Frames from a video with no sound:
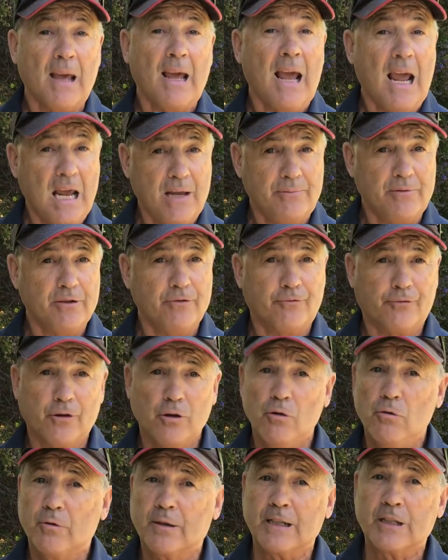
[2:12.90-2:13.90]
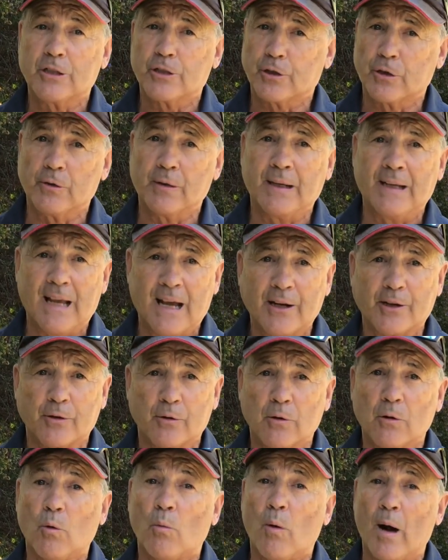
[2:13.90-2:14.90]
Avian flu can certainly
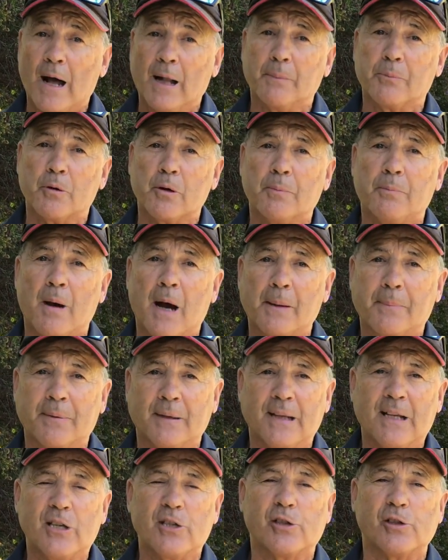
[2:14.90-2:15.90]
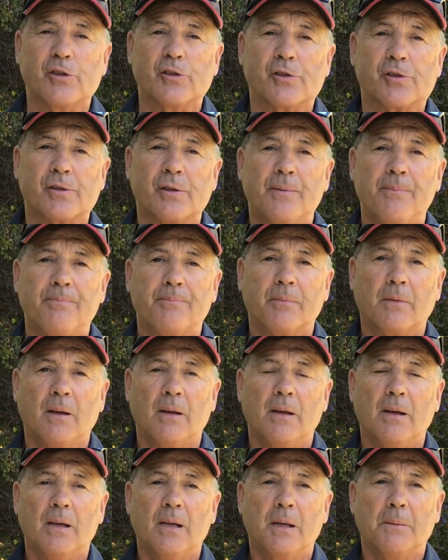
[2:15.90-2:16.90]
enter wild bird populations.
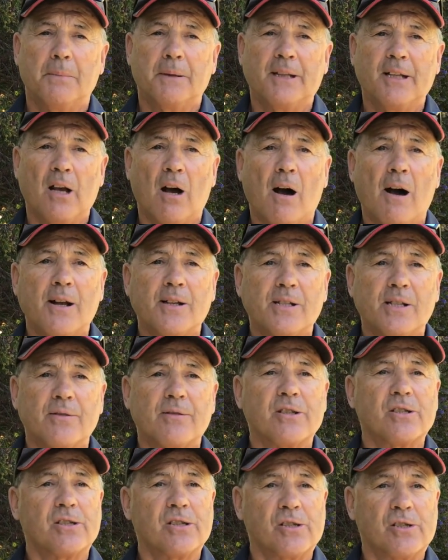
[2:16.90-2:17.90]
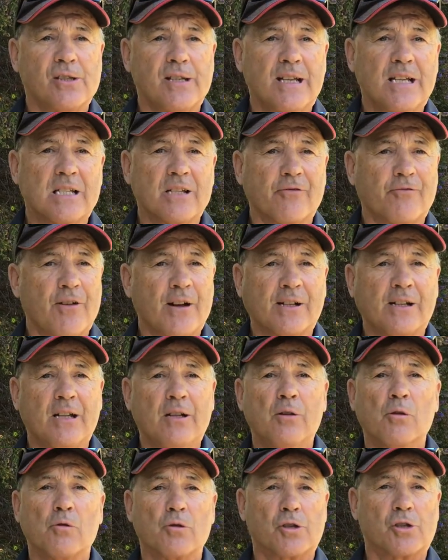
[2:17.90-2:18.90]
But the odds of this disease
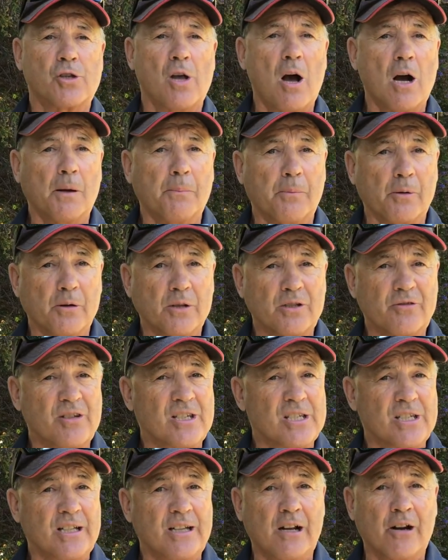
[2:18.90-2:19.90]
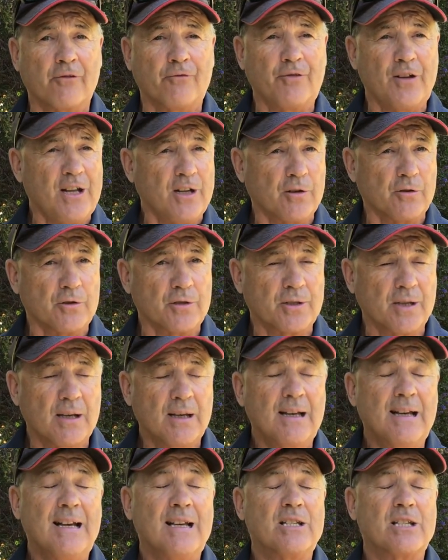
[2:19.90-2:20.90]
affecting those songbirds visiting our feeders
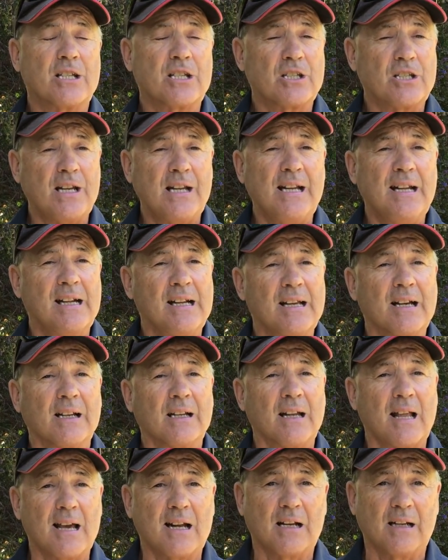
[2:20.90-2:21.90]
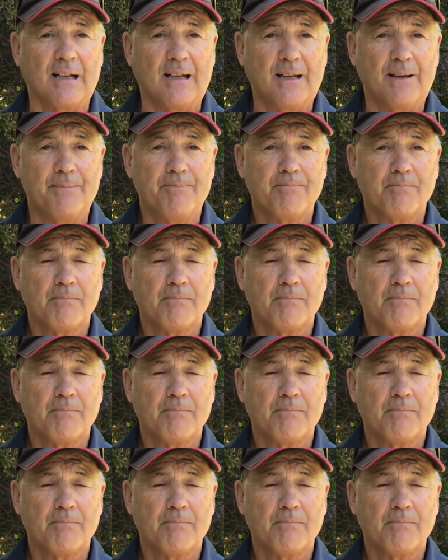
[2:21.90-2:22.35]
is exceedingly unlikely.